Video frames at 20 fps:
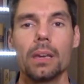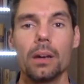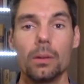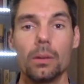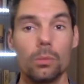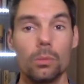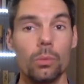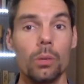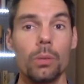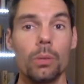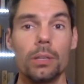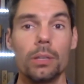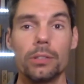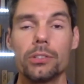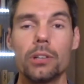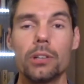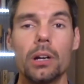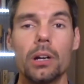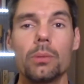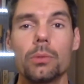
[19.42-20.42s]
One way to
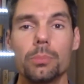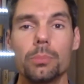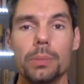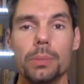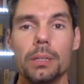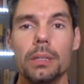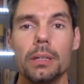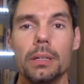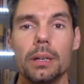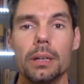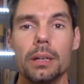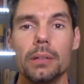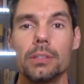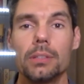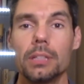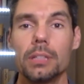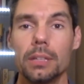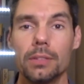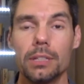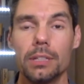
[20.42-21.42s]
start would be to
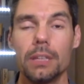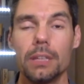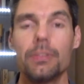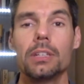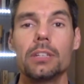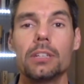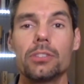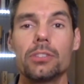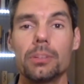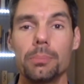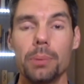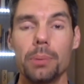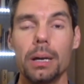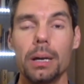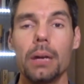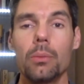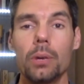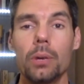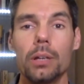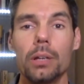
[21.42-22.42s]
give a definition by
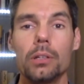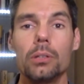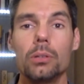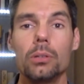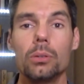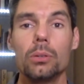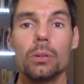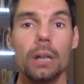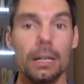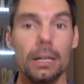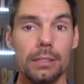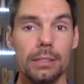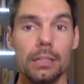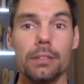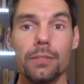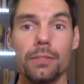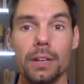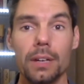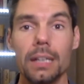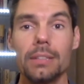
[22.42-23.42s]
one who
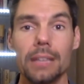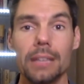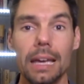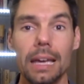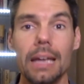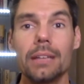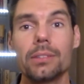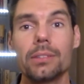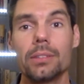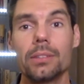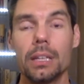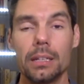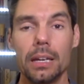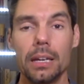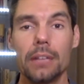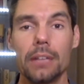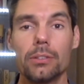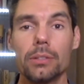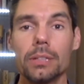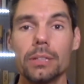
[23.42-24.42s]
identifies as a
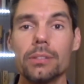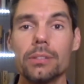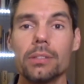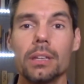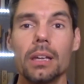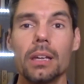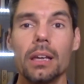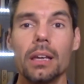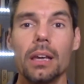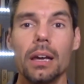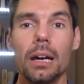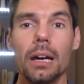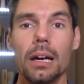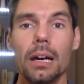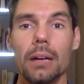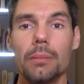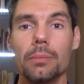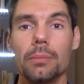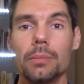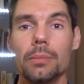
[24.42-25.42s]
naturalist,
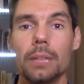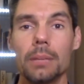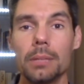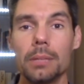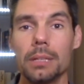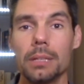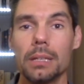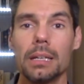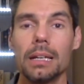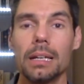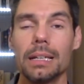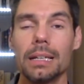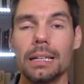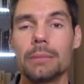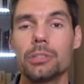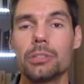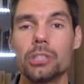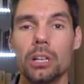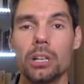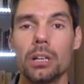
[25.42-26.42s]
namely a guy named
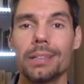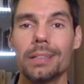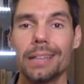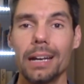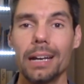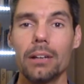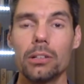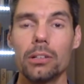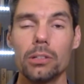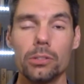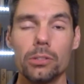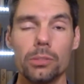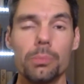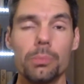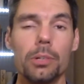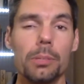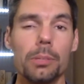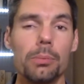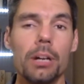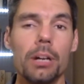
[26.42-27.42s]
Sean Carroll, who's a
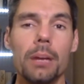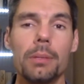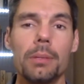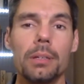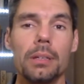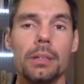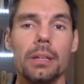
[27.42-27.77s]
pretty prominent